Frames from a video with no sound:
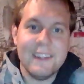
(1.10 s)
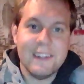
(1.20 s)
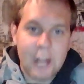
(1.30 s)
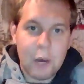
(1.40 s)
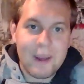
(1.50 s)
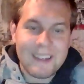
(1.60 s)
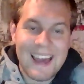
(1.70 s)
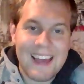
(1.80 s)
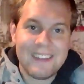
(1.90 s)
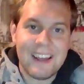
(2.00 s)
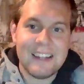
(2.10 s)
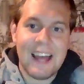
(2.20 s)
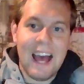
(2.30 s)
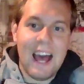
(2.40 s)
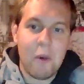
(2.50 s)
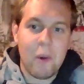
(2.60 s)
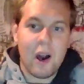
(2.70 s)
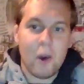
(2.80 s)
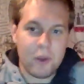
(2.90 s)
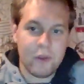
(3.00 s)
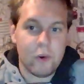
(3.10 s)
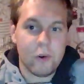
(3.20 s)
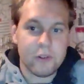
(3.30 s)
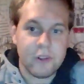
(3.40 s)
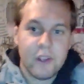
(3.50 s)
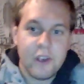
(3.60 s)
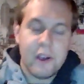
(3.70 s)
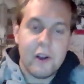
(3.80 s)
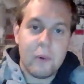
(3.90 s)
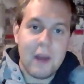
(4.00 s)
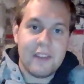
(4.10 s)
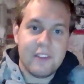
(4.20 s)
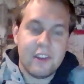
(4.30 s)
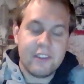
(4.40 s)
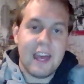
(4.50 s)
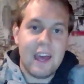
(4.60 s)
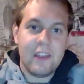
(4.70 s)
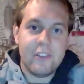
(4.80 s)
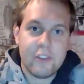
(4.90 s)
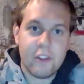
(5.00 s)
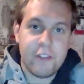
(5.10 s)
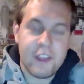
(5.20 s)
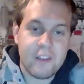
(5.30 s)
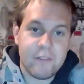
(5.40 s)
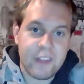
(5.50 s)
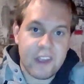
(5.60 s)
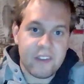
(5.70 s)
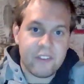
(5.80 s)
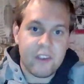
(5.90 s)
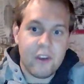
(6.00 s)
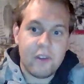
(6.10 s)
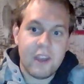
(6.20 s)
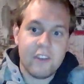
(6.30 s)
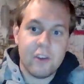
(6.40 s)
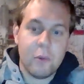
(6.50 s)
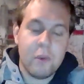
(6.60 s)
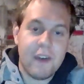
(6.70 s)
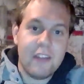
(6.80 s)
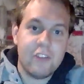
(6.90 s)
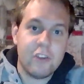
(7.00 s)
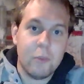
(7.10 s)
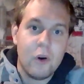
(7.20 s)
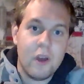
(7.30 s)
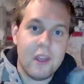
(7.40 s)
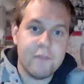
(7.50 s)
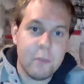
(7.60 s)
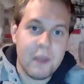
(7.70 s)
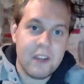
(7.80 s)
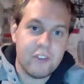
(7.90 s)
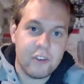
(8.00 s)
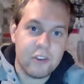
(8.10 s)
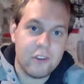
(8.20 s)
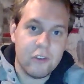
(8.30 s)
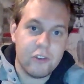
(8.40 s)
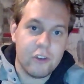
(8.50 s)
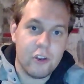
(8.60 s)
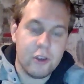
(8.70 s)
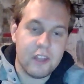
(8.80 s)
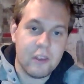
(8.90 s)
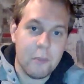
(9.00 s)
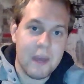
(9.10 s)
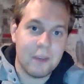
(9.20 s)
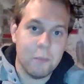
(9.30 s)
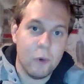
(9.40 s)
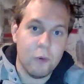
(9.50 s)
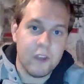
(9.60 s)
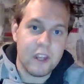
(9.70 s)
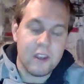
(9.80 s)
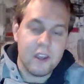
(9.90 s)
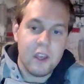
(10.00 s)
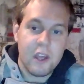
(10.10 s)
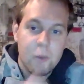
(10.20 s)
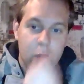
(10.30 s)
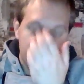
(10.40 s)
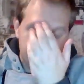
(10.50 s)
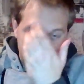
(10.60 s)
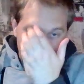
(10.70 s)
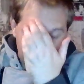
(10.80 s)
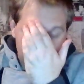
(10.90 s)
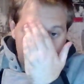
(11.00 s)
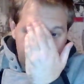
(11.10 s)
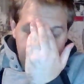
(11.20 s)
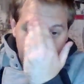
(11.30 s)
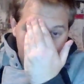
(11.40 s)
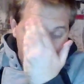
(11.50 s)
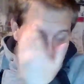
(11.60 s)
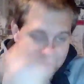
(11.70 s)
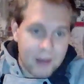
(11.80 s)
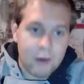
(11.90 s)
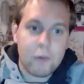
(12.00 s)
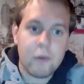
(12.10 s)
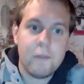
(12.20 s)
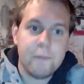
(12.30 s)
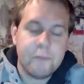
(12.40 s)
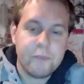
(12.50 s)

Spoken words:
Hello again, and how are we all? Right, let's get into the thick of things. Okay, so we've had some more information concerning the Meg movie, which I wanted to talk about